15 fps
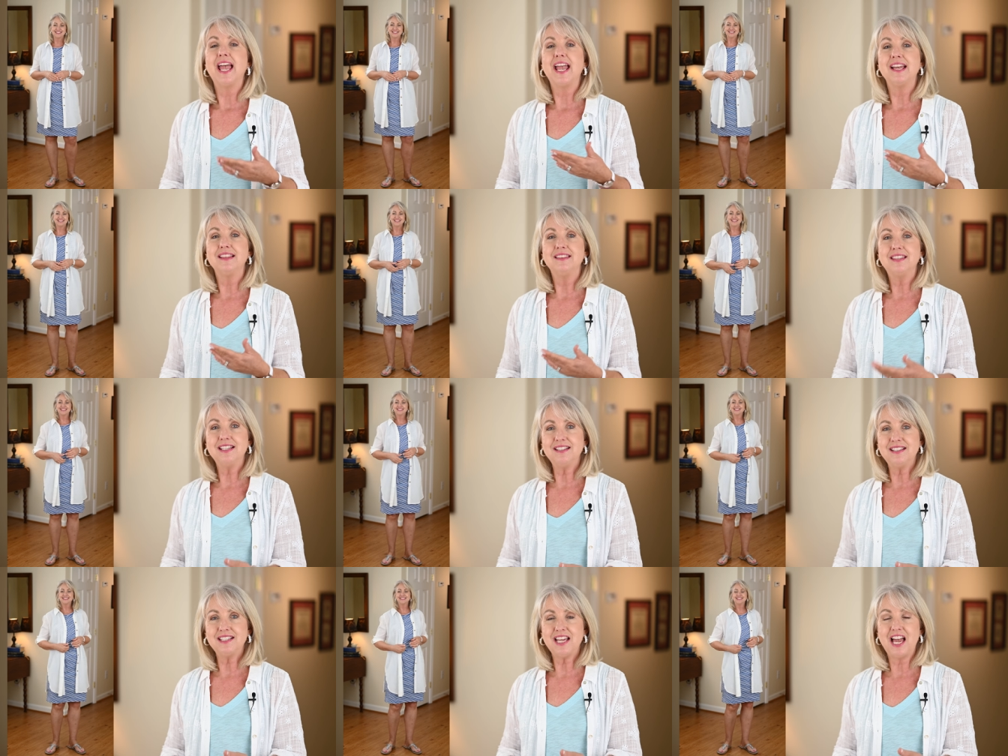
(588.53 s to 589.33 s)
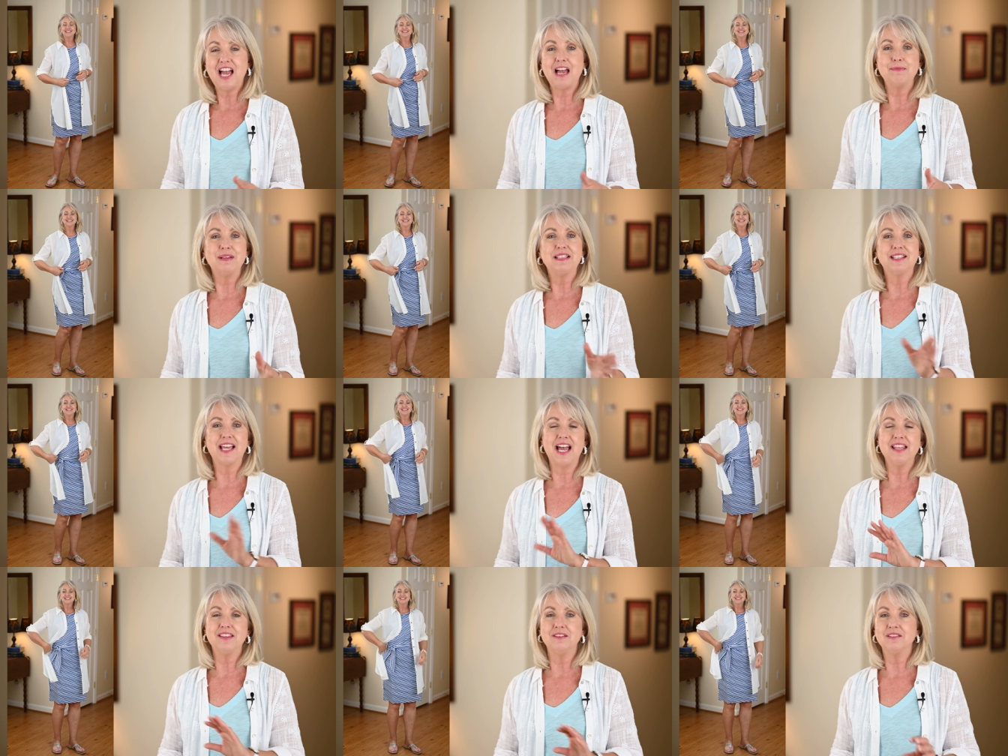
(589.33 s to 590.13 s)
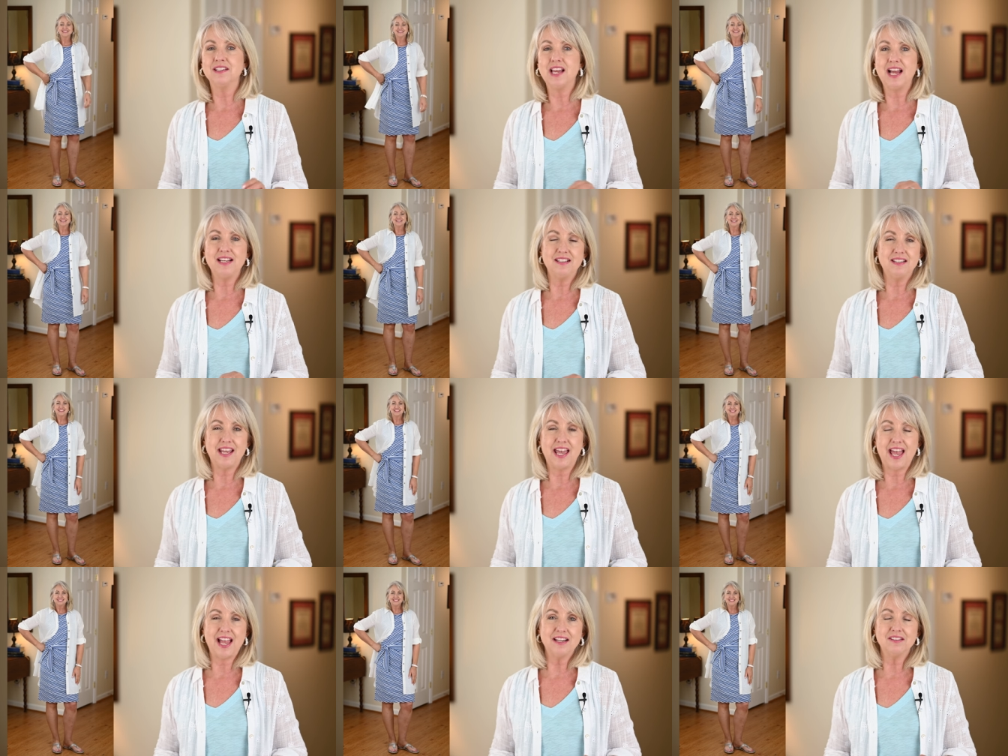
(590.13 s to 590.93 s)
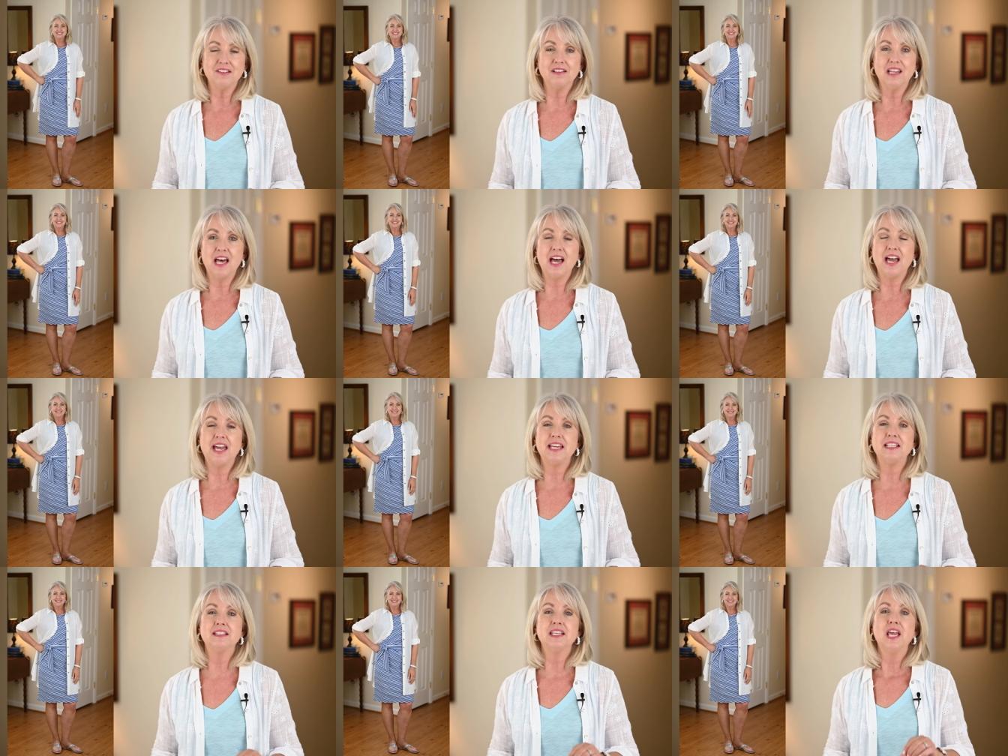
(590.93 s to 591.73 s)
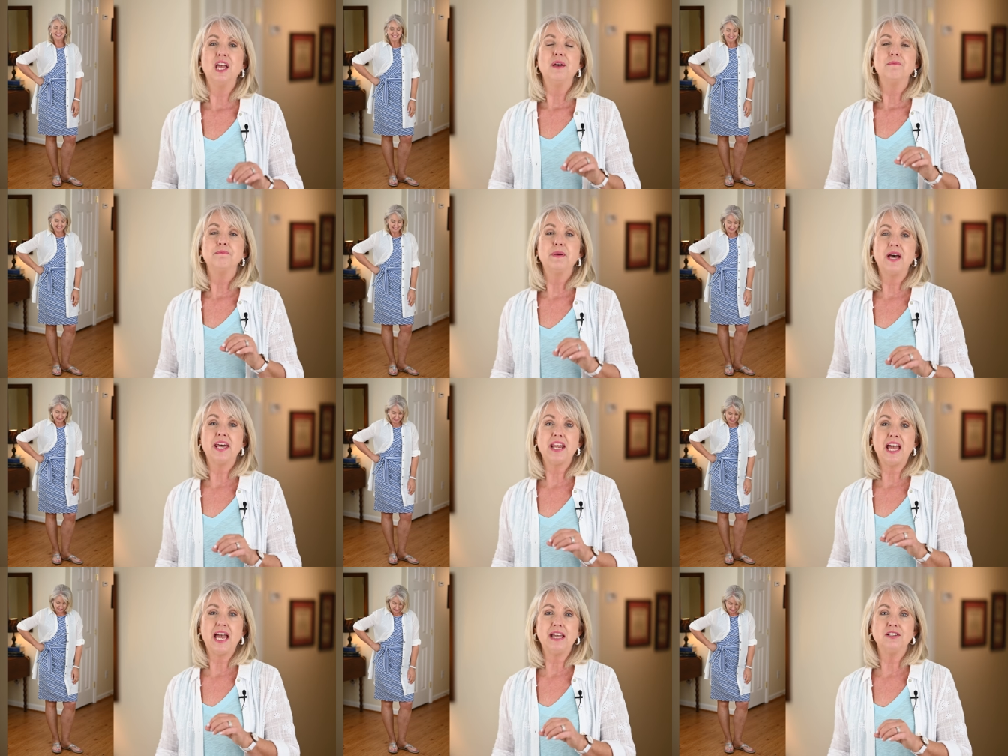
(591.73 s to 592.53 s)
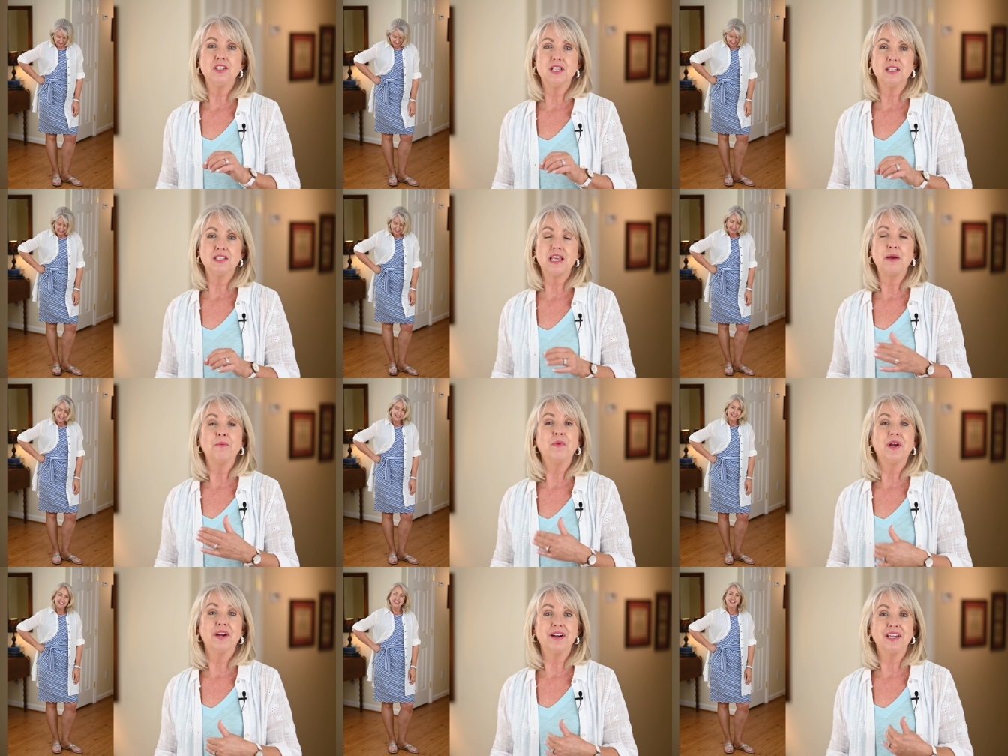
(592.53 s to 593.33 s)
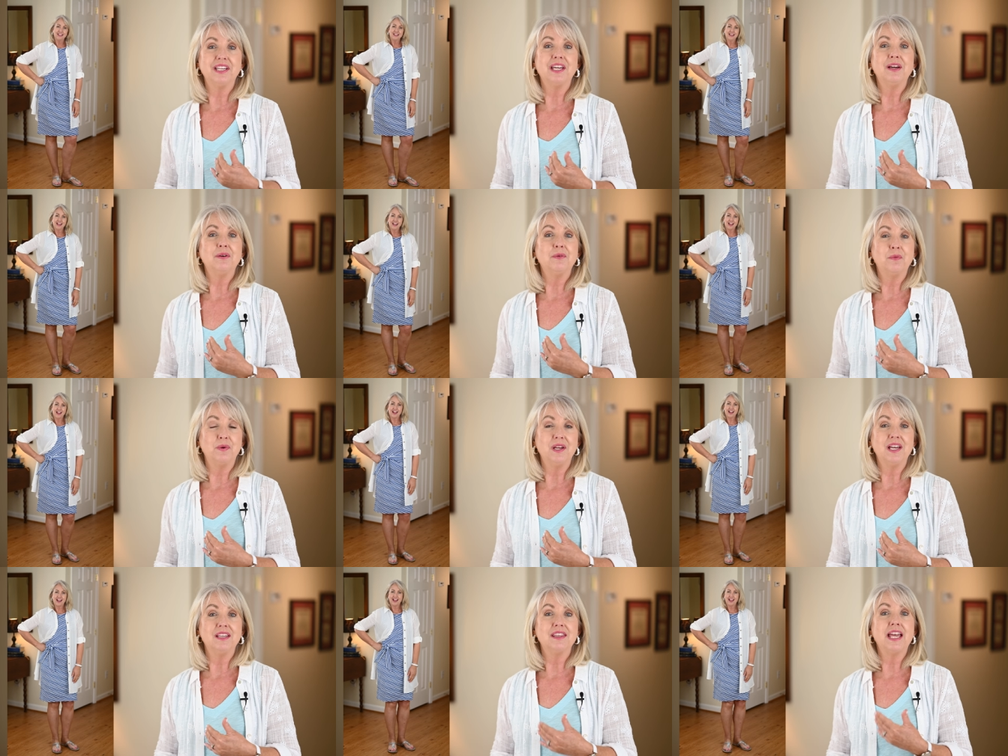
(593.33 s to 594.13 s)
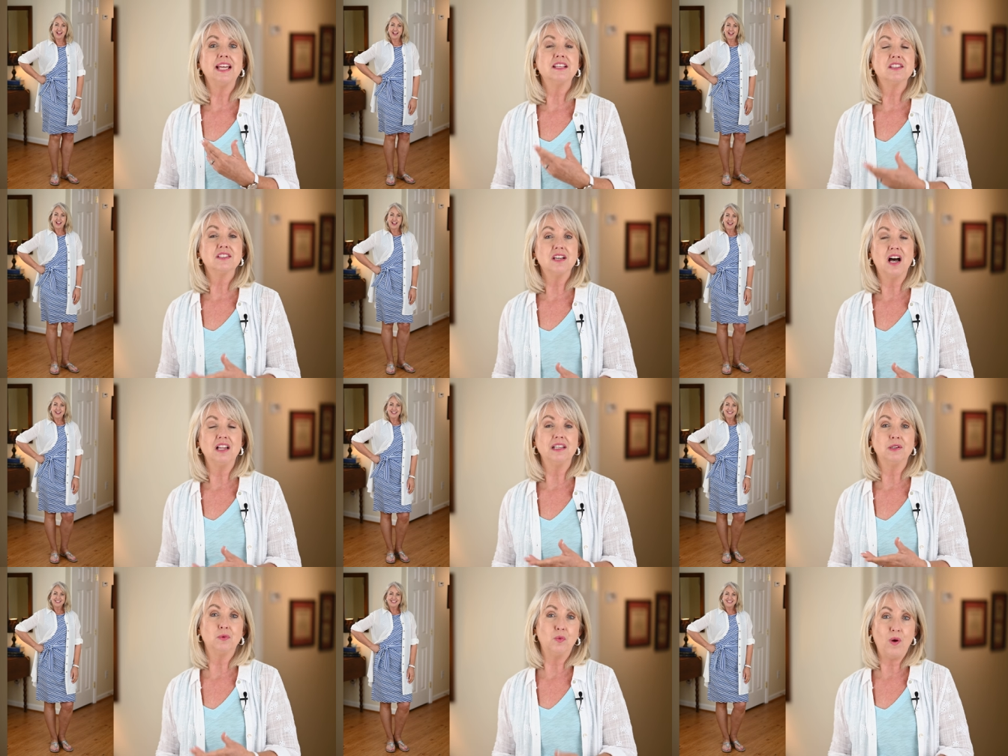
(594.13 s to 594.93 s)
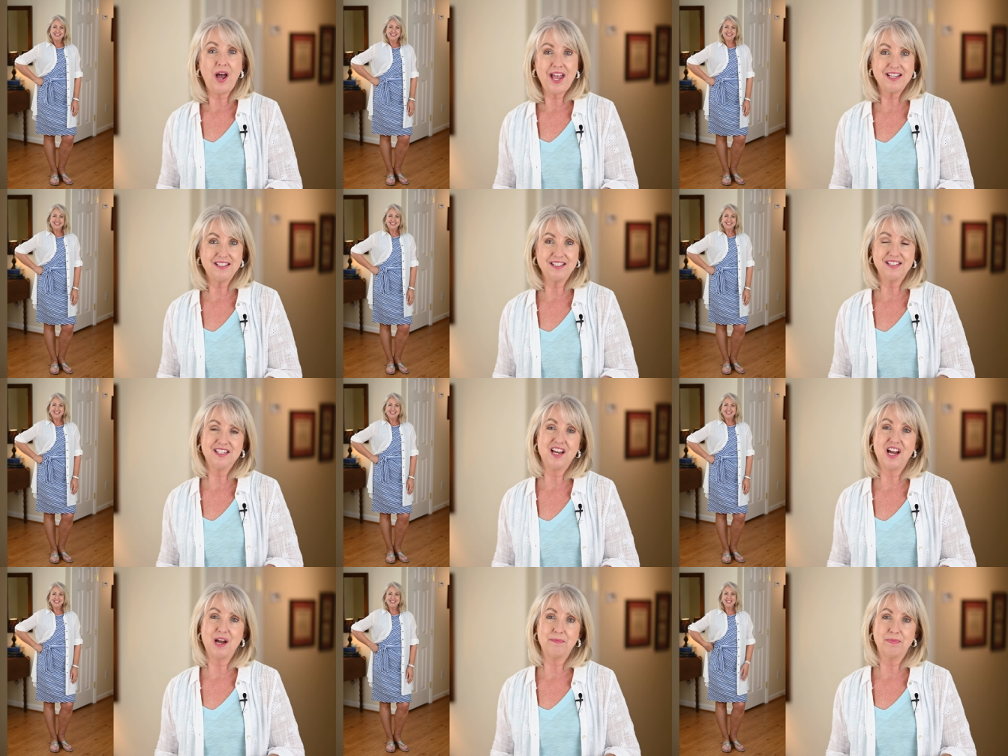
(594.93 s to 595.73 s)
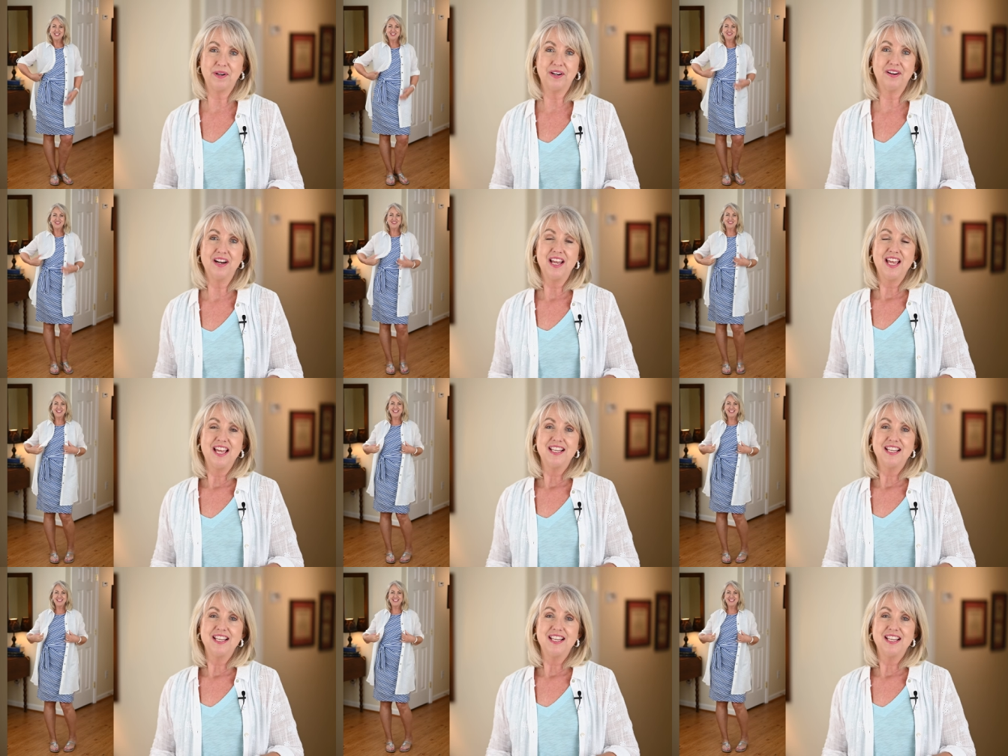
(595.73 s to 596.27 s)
and this time it's got those nice diagonal lines, but I just am wearing it with a solid white topper.